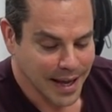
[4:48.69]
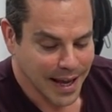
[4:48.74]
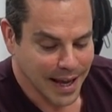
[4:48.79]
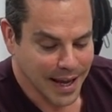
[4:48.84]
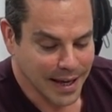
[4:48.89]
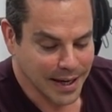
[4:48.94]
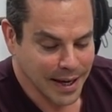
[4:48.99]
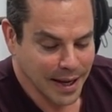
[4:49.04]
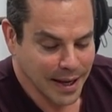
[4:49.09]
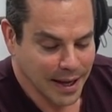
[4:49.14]

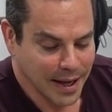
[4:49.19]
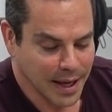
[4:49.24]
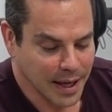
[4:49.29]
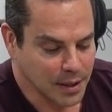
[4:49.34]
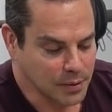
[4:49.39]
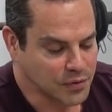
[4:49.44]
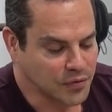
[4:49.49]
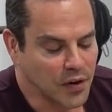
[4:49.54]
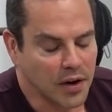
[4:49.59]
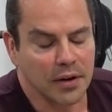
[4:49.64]
And it
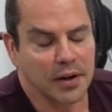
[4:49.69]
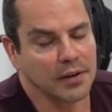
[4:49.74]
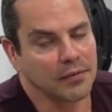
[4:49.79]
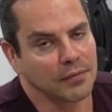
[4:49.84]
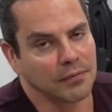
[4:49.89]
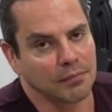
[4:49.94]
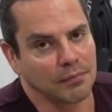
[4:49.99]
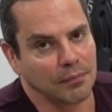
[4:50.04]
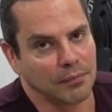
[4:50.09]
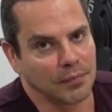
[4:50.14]
was very,
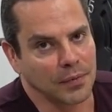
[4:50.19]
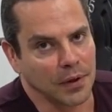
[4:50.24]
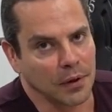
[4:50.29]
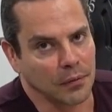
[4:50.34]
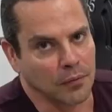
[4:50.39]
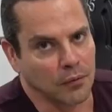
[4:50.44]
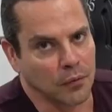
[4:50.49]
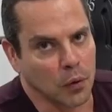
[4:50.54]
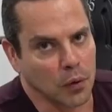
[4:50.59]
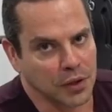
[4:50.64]
you know,
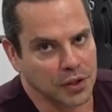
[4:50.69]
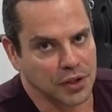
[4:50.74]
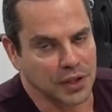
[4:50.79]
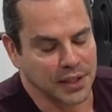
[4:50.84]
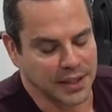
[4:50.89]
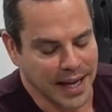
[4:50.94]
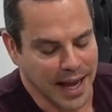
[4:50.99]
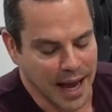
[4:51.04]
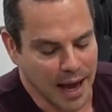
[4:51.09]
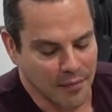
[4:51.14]
fortunate
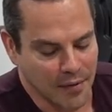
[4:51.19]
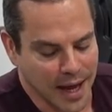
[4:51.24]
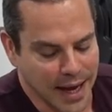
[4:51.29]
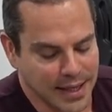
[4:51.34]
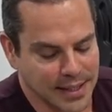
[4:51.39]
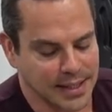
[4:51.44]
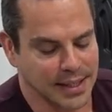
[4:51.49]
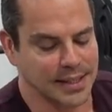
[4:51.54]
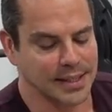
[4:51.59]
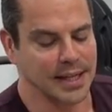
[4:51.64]
to have
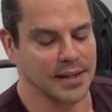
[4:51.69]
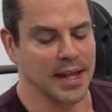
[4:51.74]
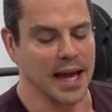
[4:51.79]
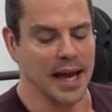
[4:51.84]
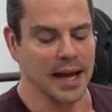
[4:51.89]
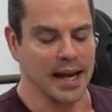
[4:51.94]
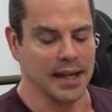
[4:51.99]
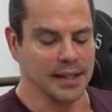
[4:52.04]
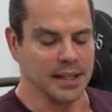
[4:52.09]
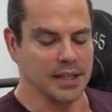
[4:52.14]
access to
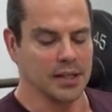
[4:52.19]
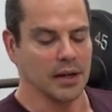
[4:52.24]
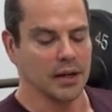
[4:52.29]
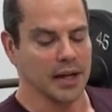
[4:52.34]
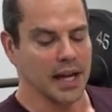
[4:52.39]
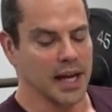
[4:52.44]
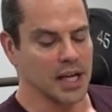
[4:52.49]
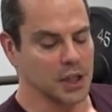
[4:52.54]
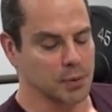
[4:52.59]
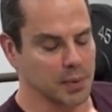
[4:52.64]
that at a young
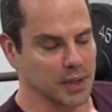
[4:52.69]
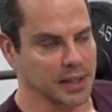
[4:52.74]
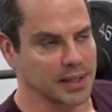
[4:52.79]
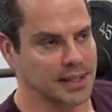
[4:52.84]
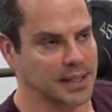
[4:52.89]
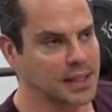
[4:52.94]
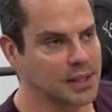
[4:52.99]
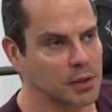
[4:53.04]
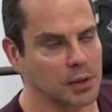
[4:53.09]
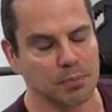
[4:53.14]
age, because
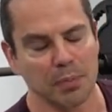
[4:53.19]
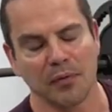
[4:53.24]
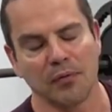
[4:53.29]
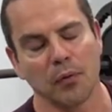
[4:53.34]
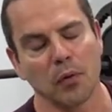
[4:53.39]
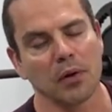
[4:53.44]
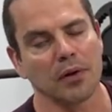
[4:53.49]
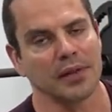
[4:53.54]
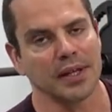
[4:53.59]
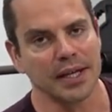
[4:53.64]
this was
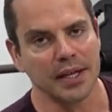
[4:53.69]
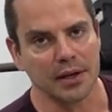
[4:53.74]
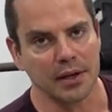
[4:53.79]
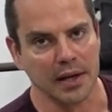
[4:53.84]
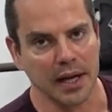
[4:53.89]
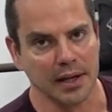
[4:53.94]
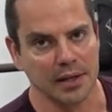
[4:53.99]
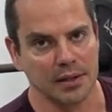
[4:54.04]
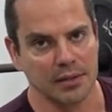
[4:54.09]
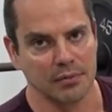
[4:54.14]
before the
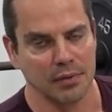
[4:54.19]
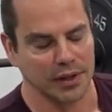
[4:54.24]
internet.